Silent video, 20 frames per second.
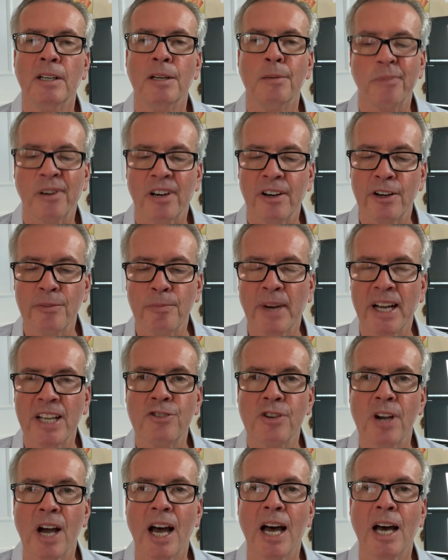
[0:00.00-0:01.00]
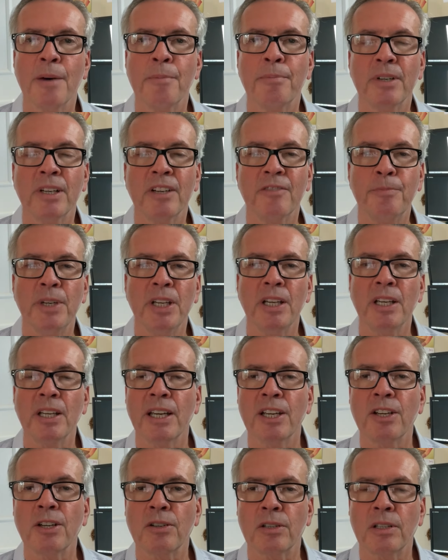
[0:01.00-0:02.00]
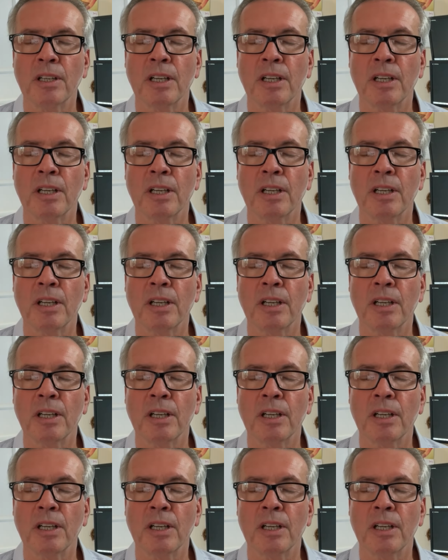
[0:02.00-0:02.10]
part of my job of being a,